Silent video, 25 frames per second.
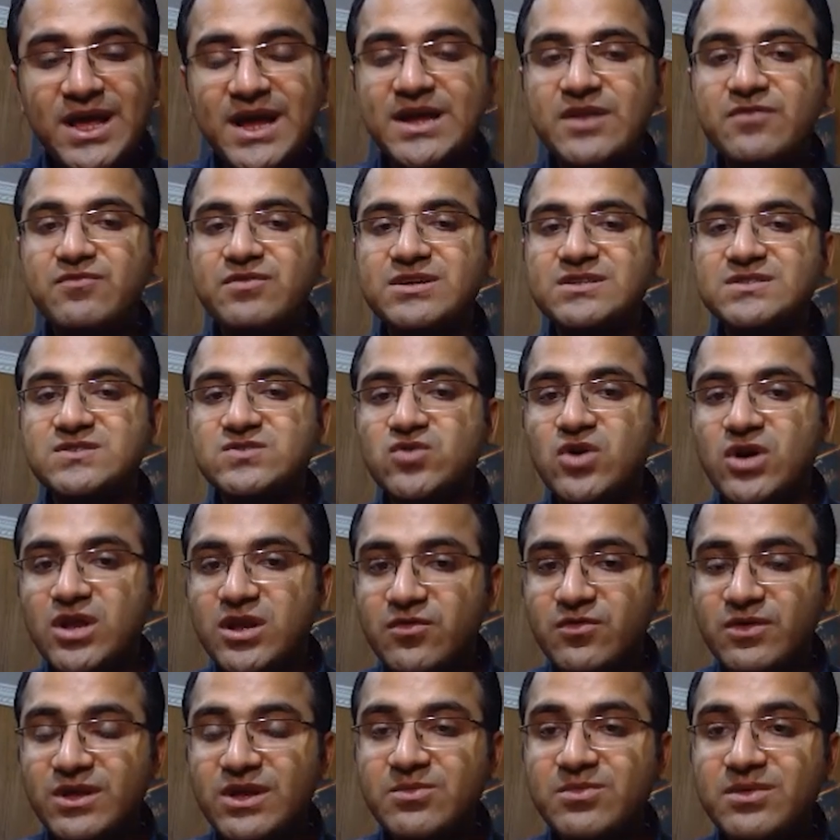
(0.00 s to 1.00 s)
And if it is
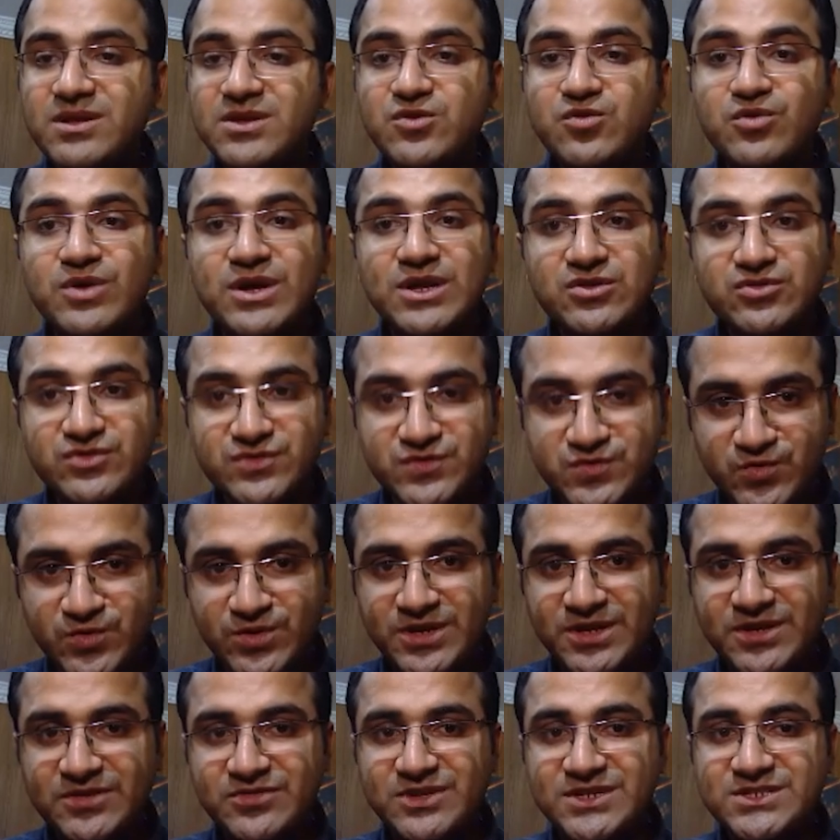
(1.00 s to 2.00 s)
not available, you can use
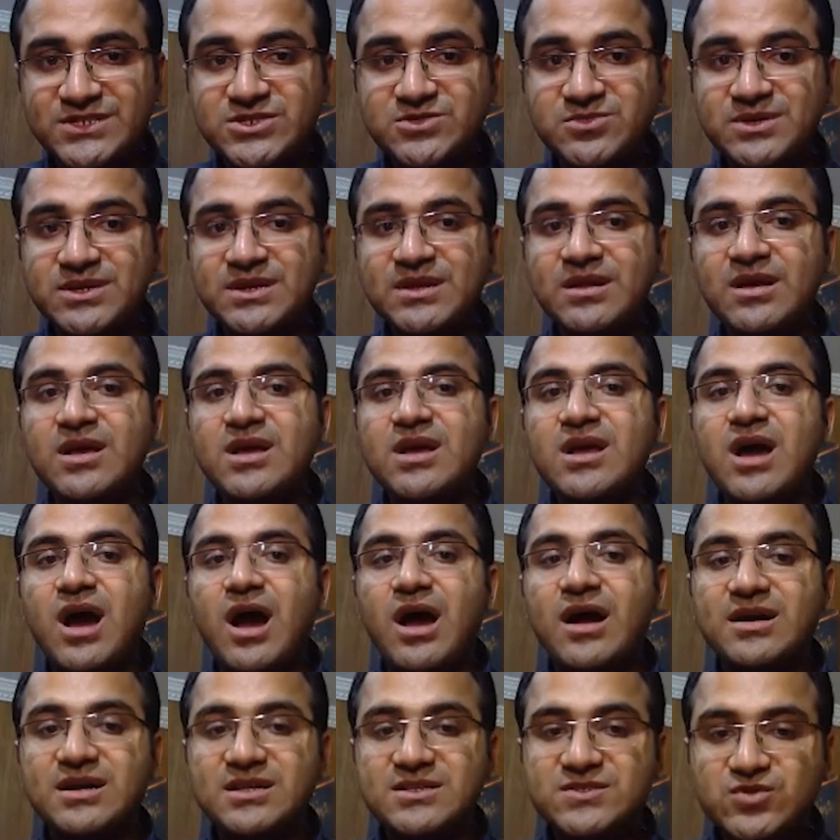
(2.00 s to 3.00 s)
quinine regimen.
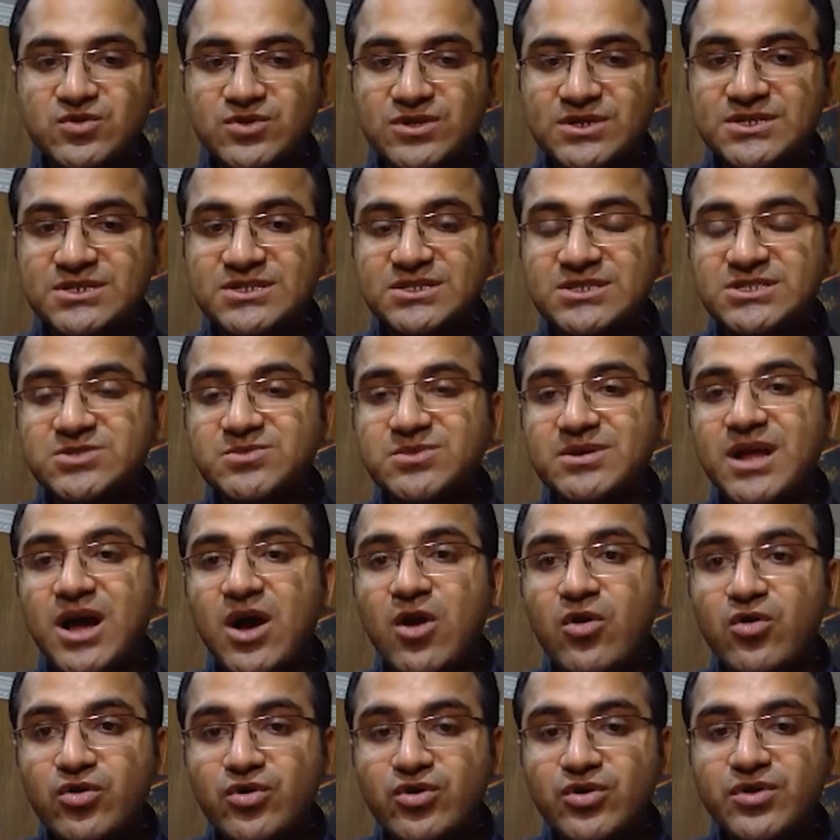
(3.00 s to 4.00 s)
Artesunate regimen,
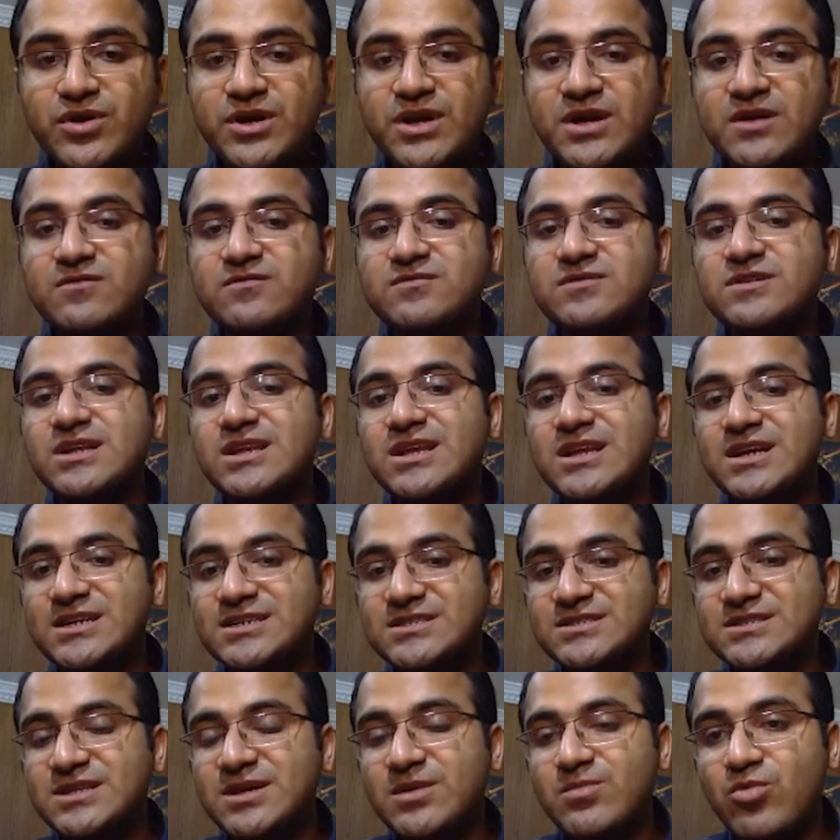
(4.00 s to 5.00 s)
how do you give?
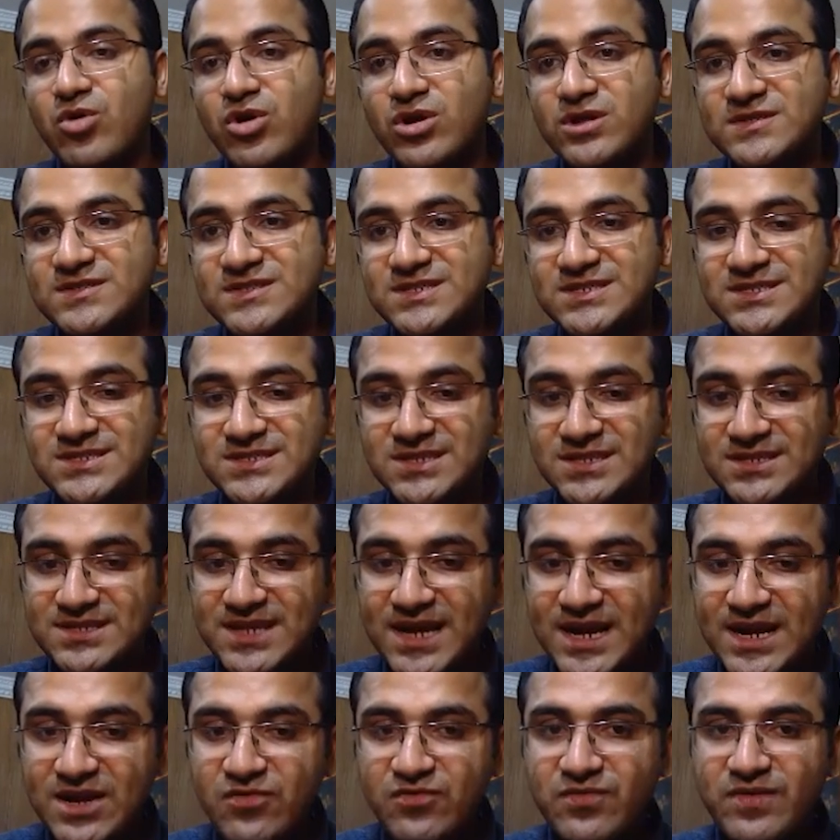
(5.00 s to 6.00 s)
Delayed hemolysis is a
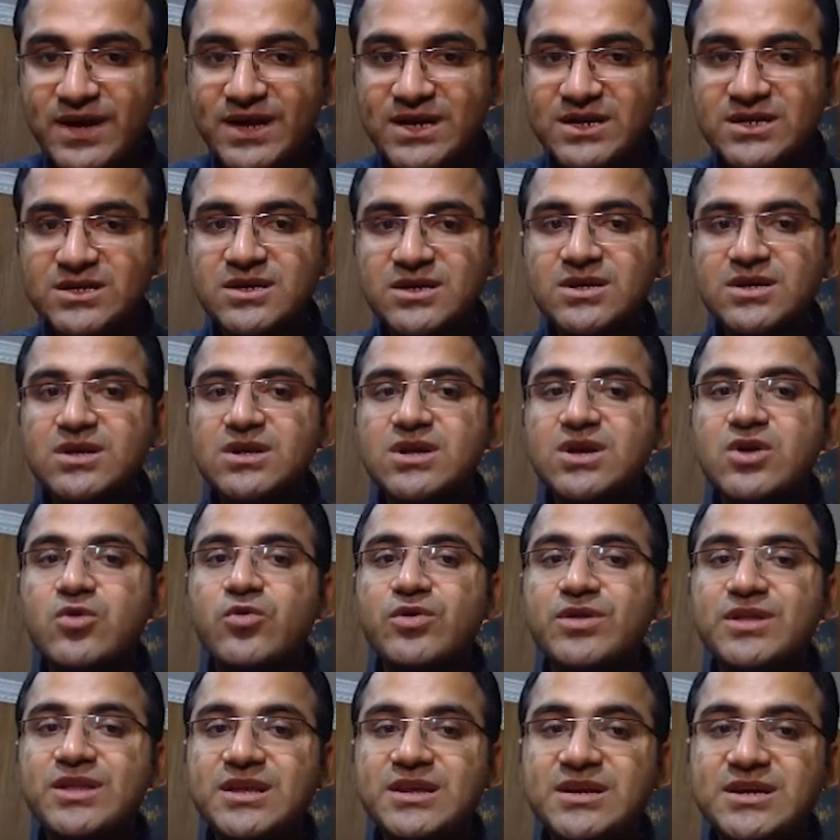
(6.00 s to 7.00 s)
side effect.
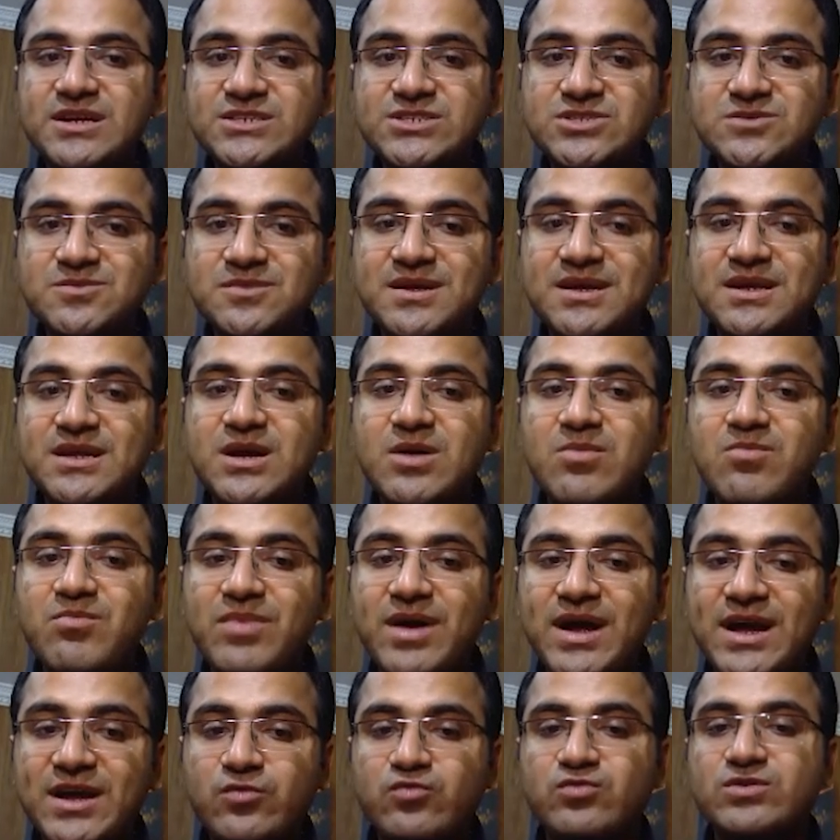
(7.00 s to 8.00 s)
Quinine regimen
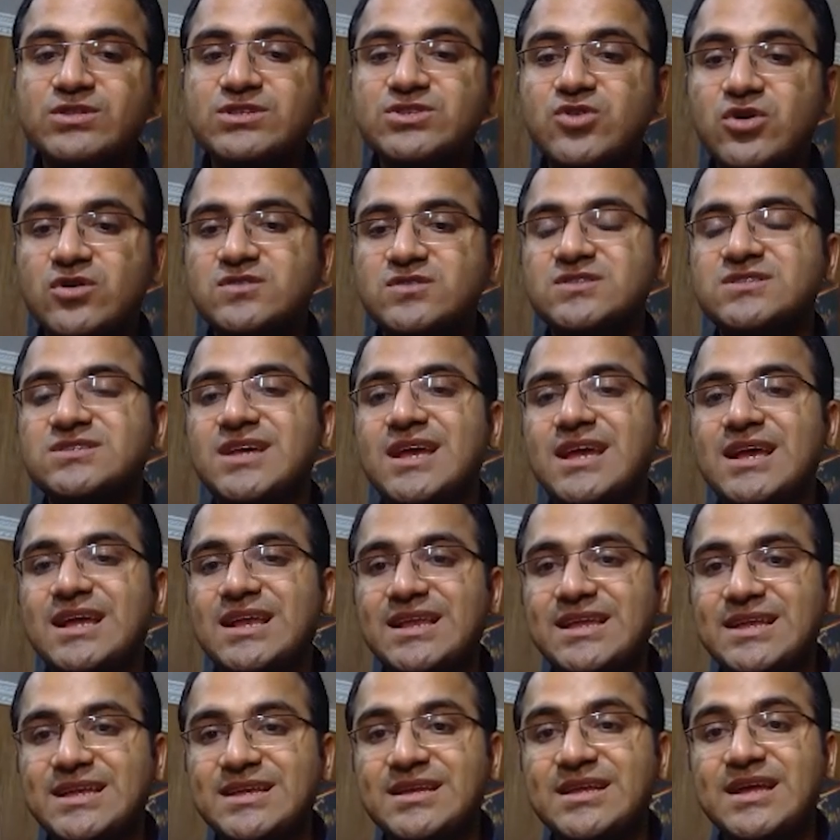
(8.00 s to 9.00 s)
combined with
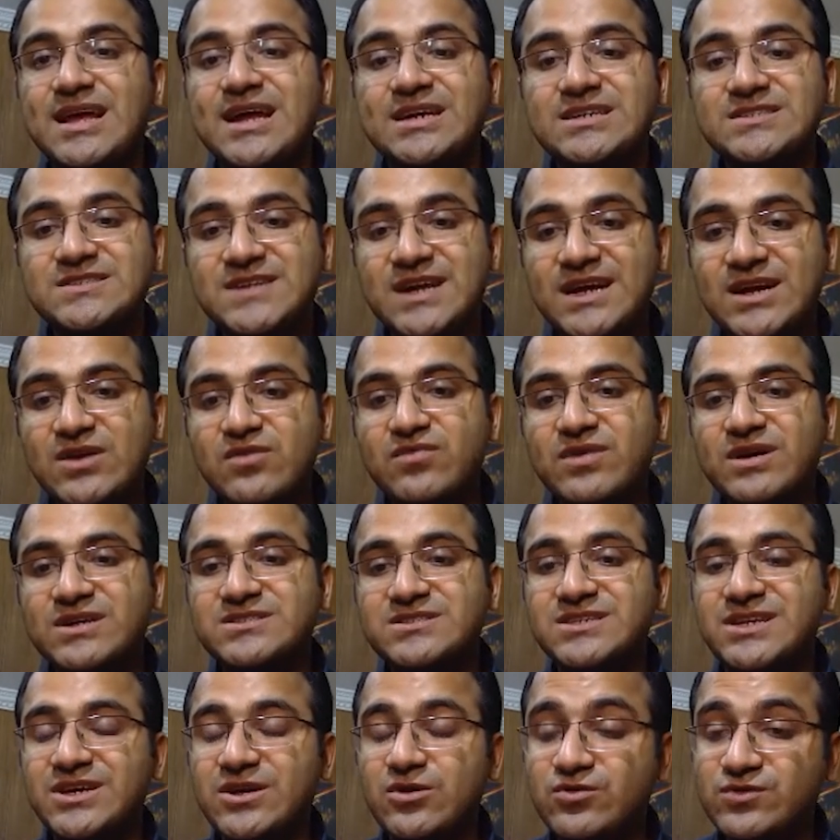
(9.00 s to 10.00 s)
doxycycline, and side
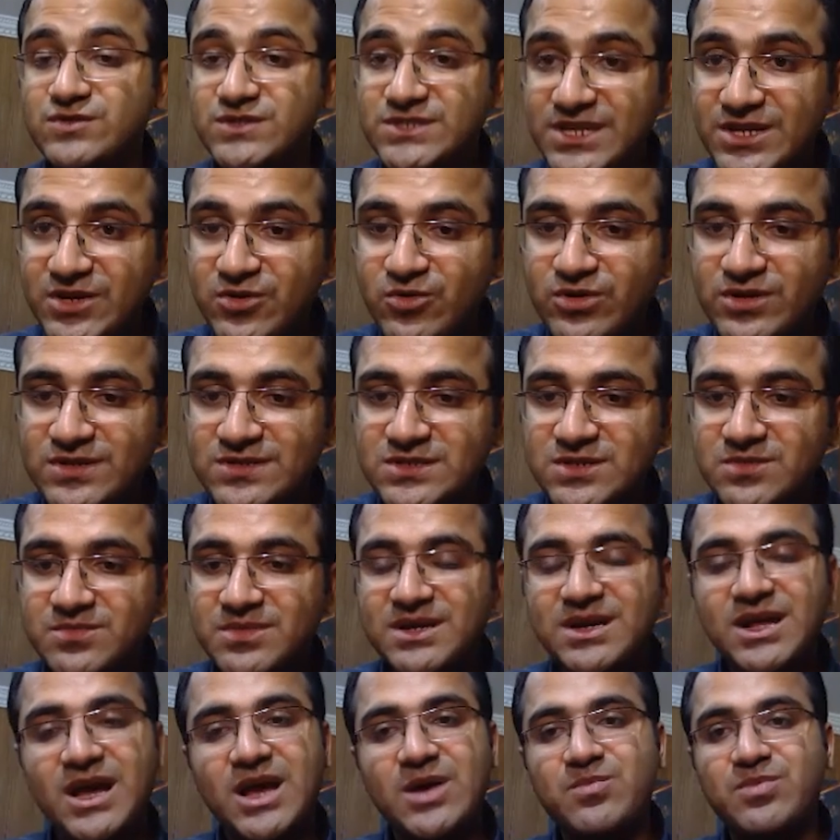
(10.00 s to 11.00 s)
effects include
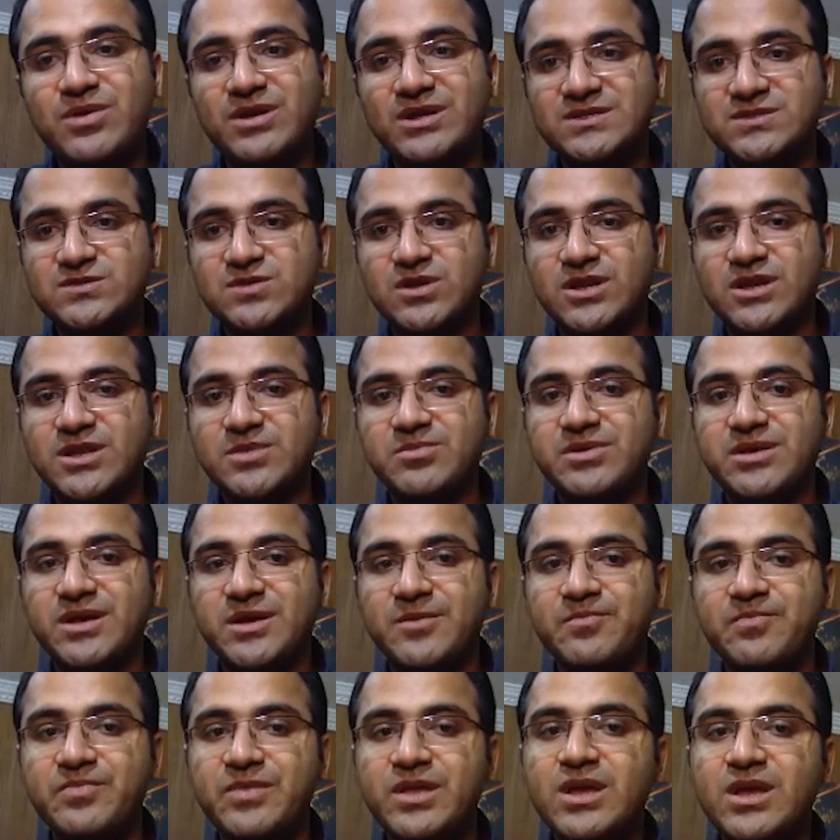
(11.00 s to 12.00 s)
synchronism and
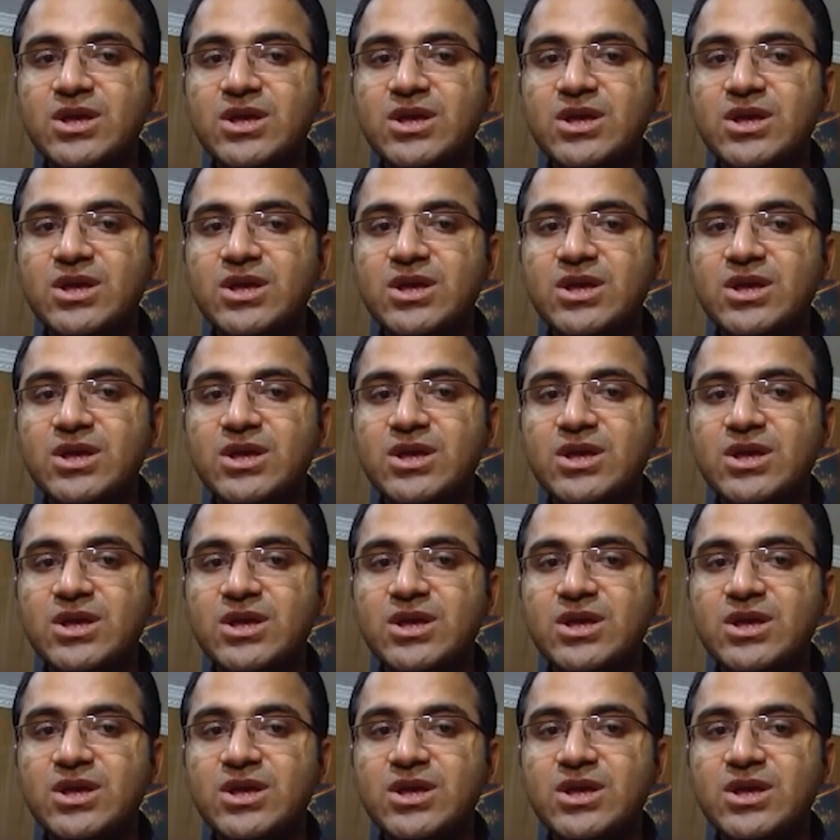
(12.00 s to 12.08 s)
hyperinsulinemia.